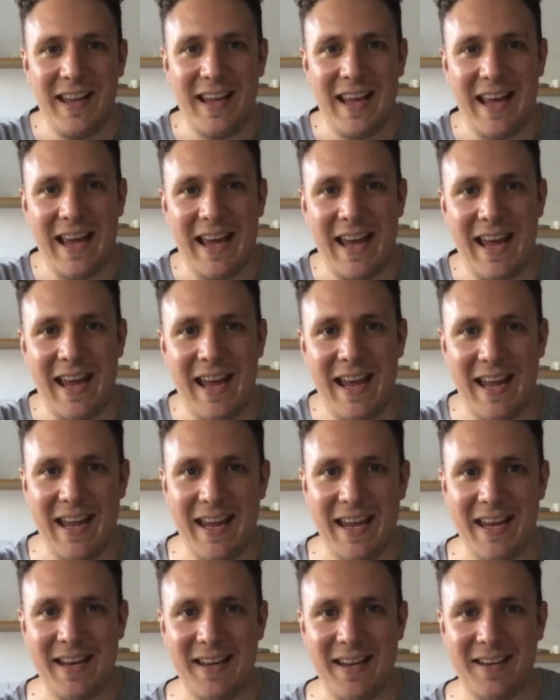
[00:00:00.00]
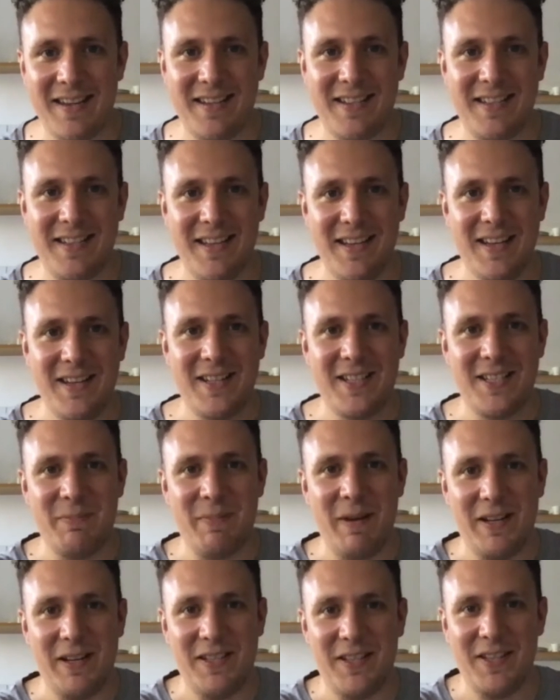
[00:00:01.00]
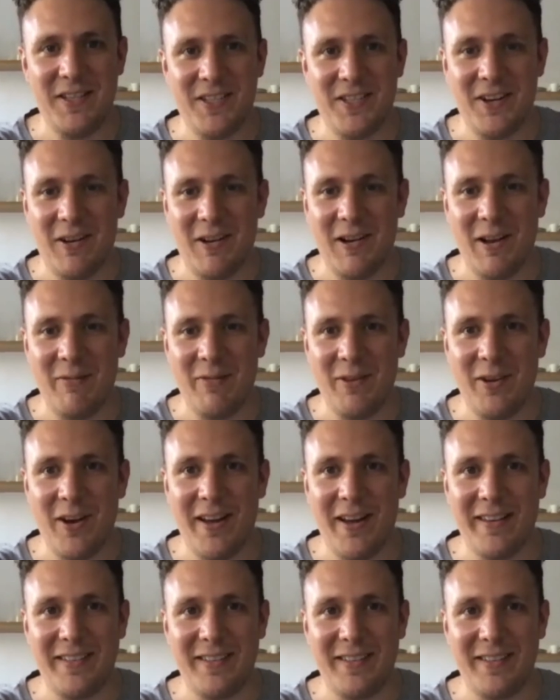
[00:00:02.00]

and speak to you soon. Love you guys.